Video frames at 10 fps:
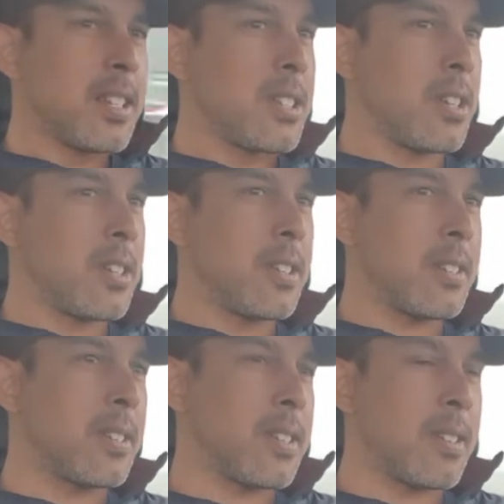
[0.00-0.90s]
Don't
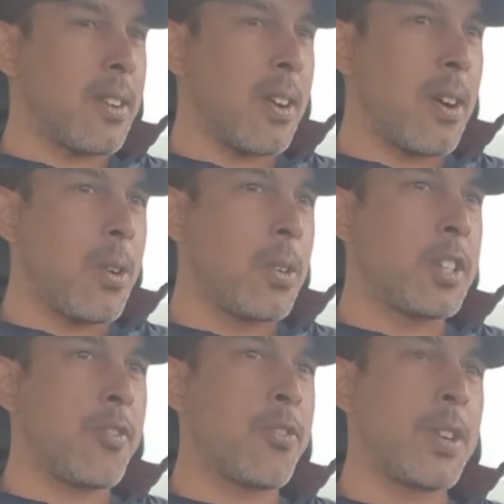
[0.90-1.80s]
hold
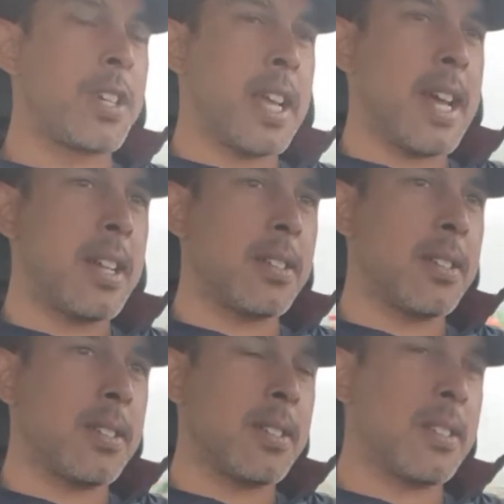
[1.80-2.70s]
your foot down
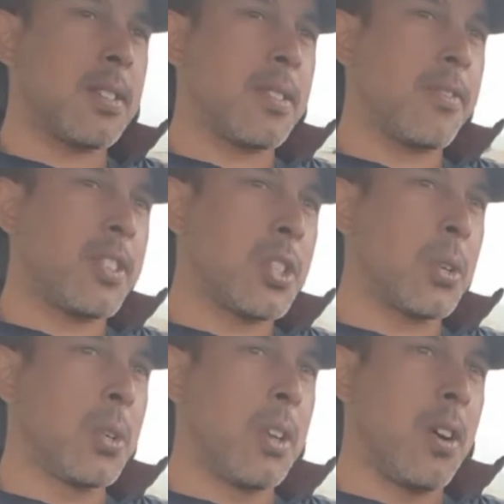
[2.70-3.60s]
for
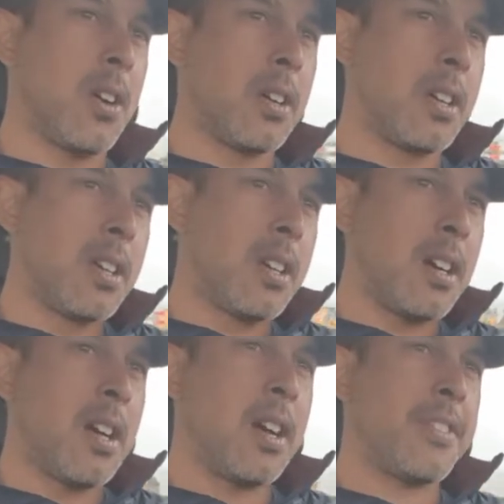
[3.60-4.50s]
too long.
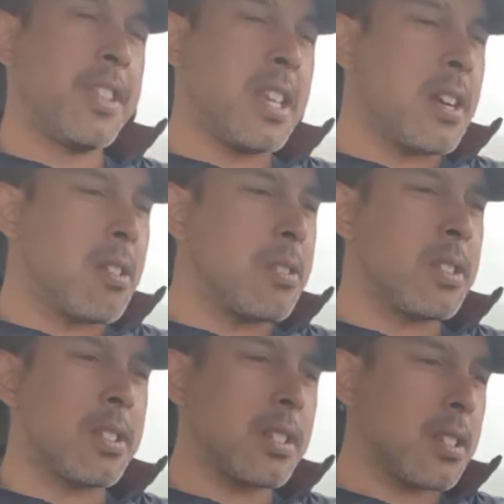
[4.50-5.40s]
I think I
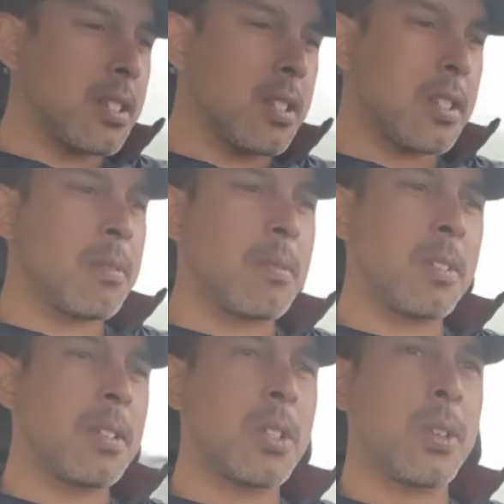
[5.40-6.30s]
was
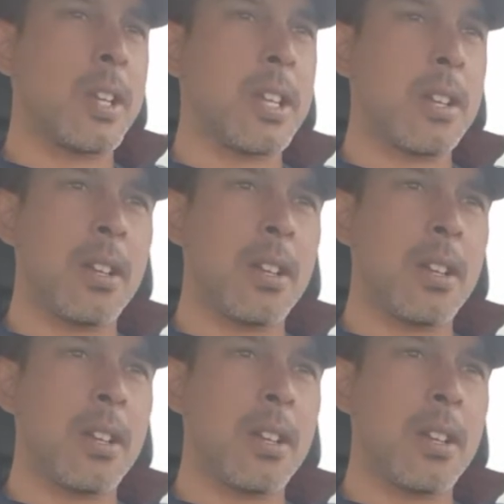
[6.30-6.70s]
doing